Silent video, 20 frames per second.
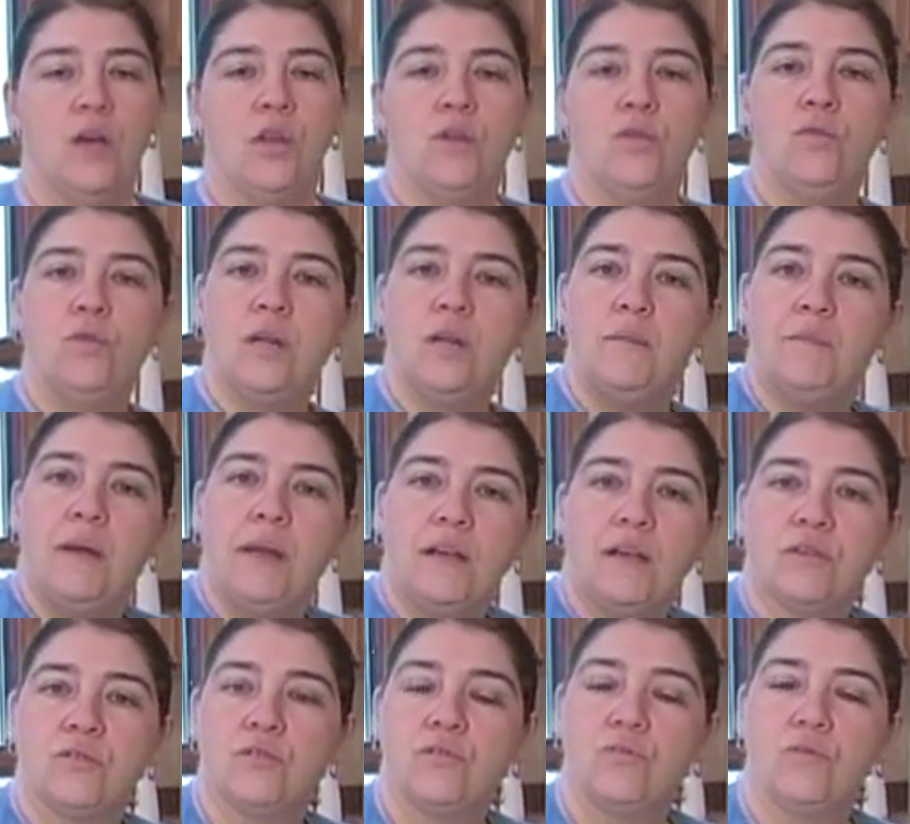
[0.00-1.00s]
You can make
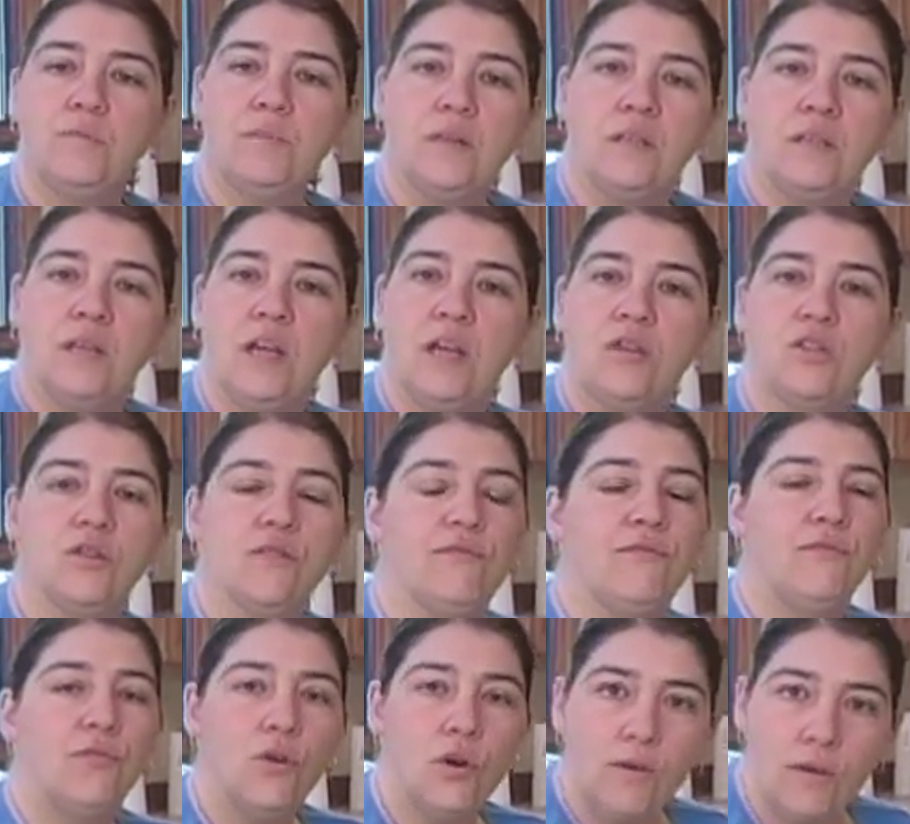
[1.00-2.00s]
a soup that takes you
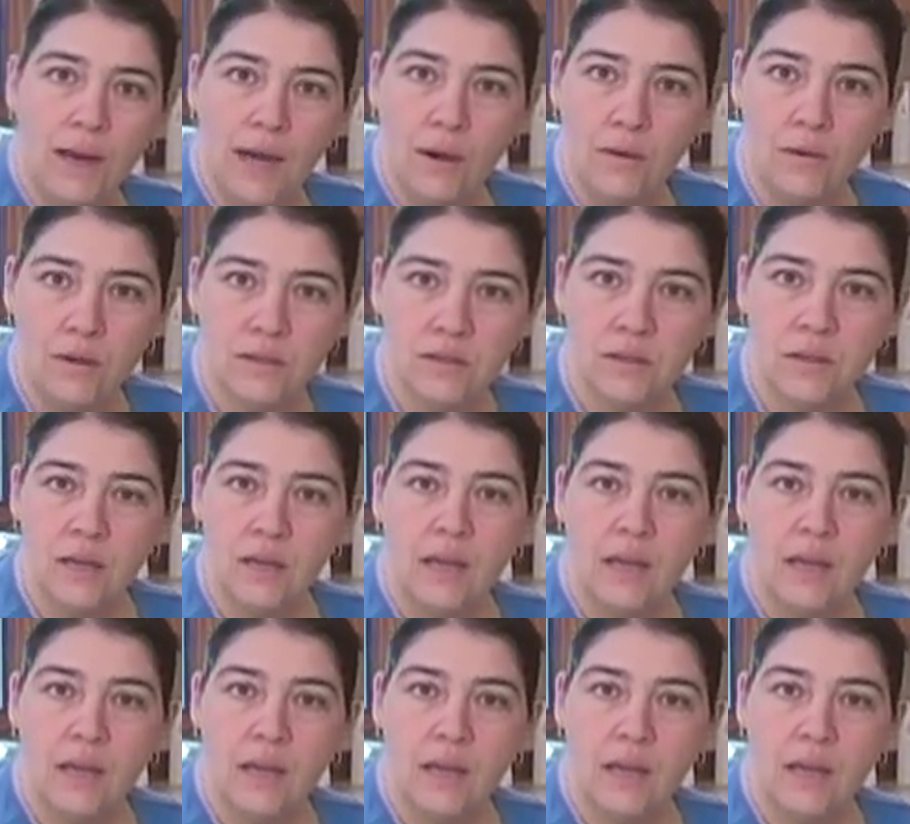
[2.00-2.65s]
4 hours,